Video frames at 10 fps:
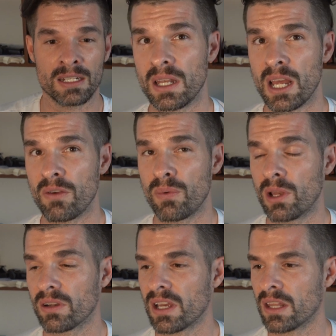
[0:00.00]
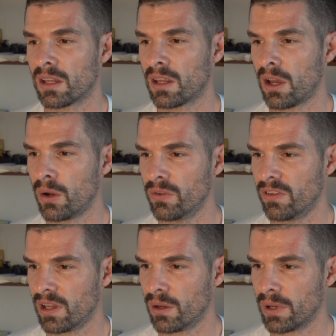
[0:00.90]
Now if we look down the coast
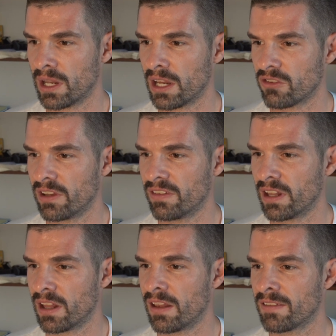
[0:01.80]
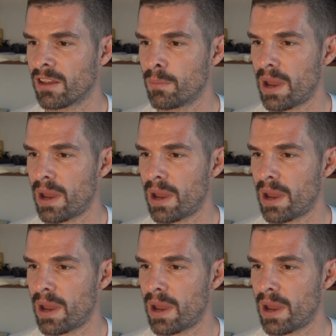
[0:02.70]
here, we can actually see that there's some